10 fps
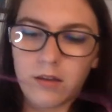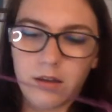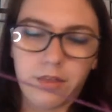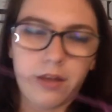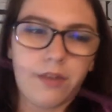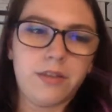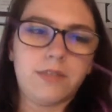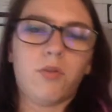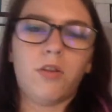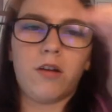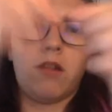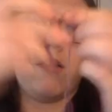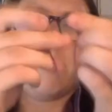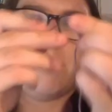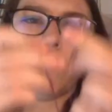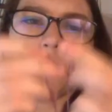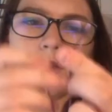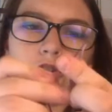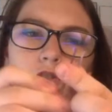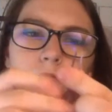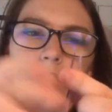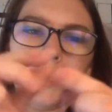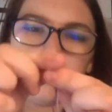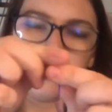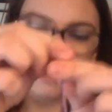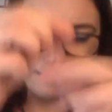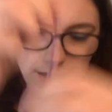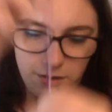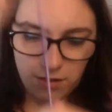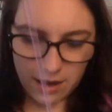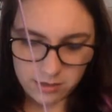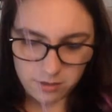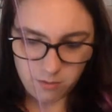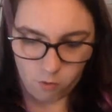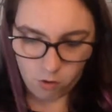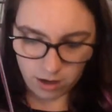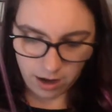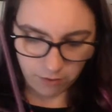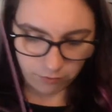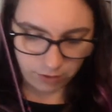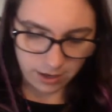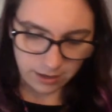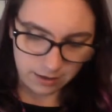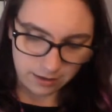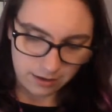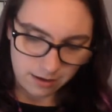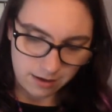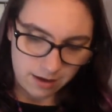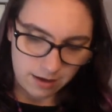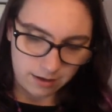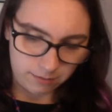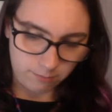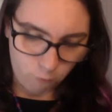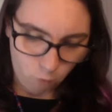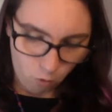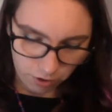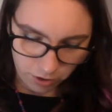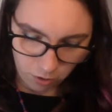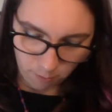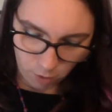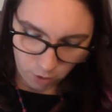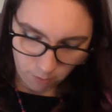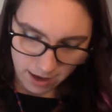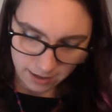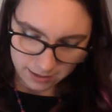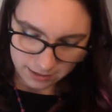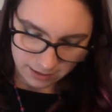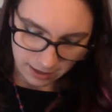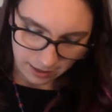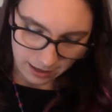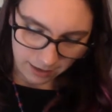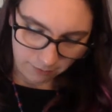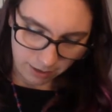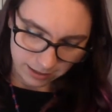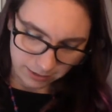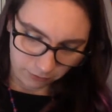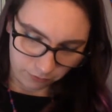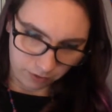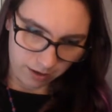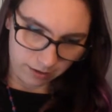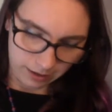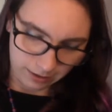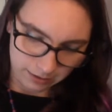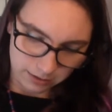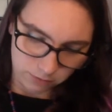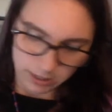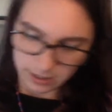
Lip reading: think this will look a lot better than shoelaces. It'll add to the more kind of, like, warrior mermaid aesthetic anyways, if I've got, like, a sweet